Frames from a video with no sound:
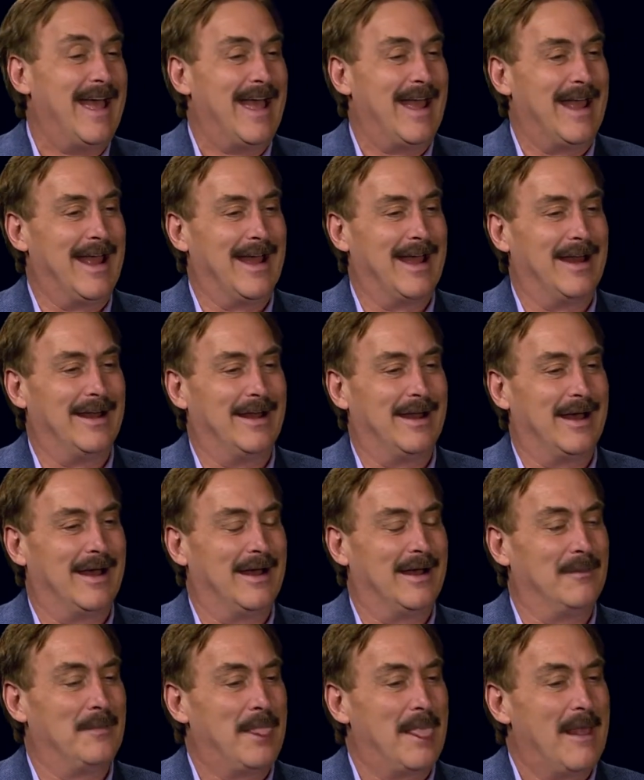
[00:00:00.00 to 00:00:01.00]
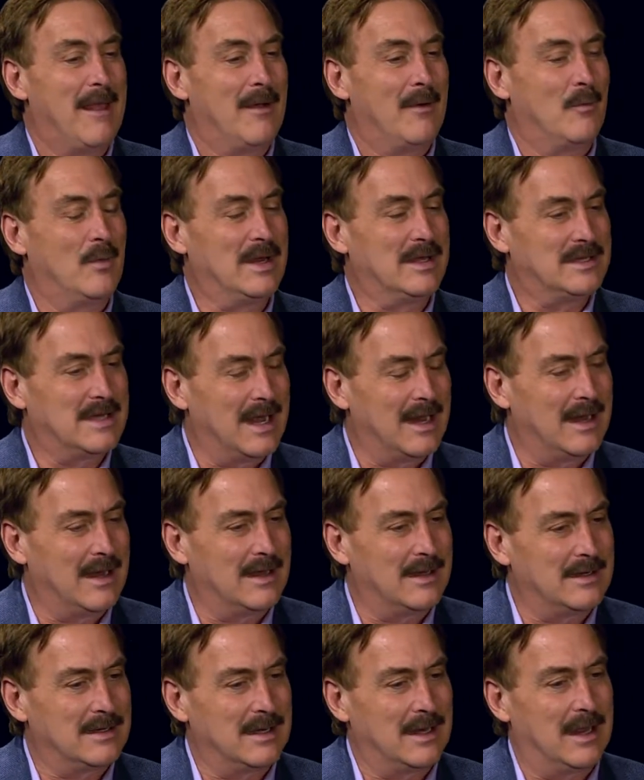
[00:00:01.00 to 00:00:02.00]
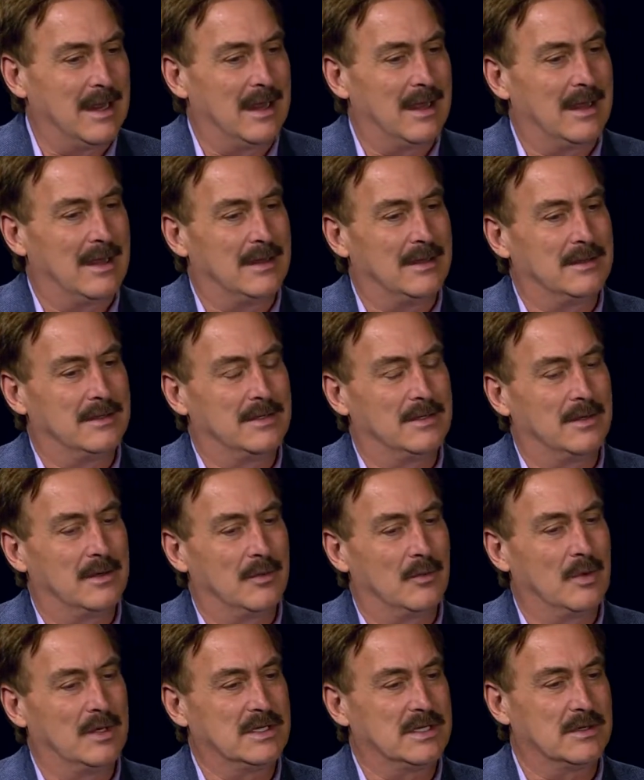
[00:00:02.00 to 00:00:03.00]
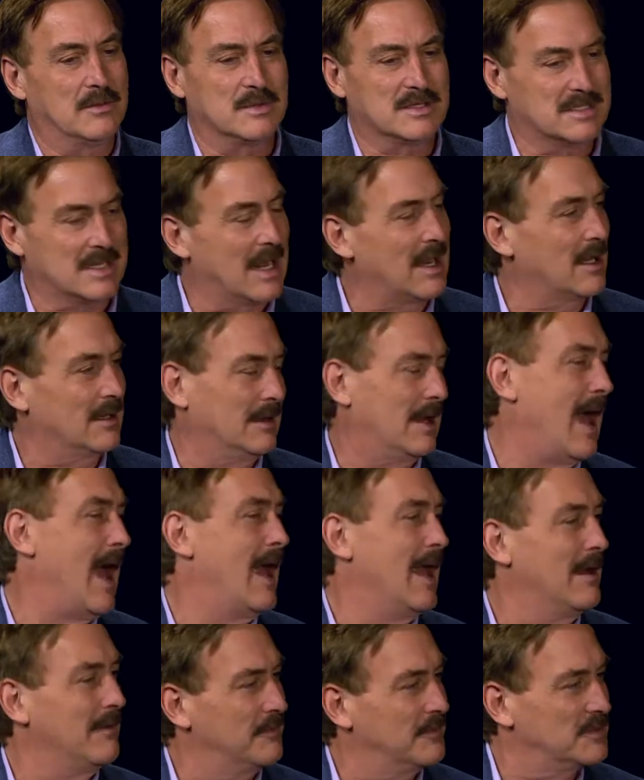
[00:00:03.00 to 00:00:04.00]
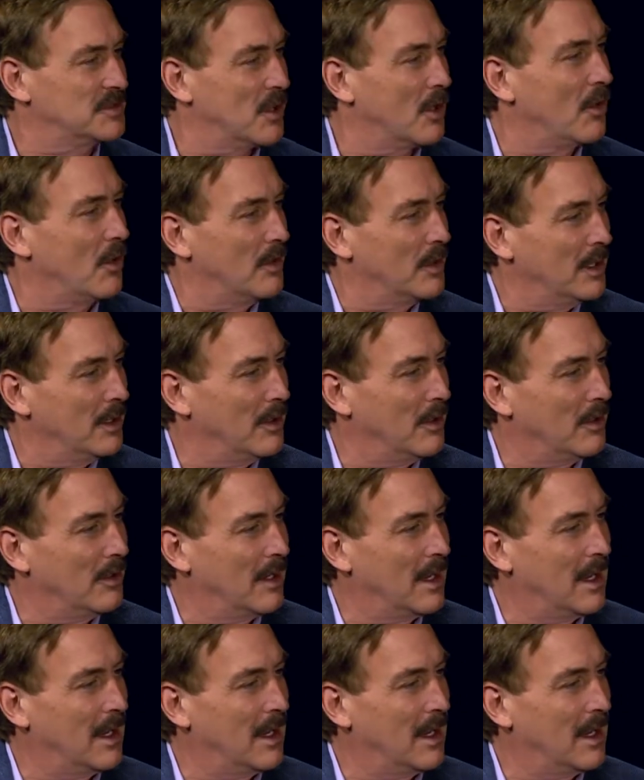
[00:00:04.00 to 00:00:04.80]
and we did it, and it was like a live show, you know,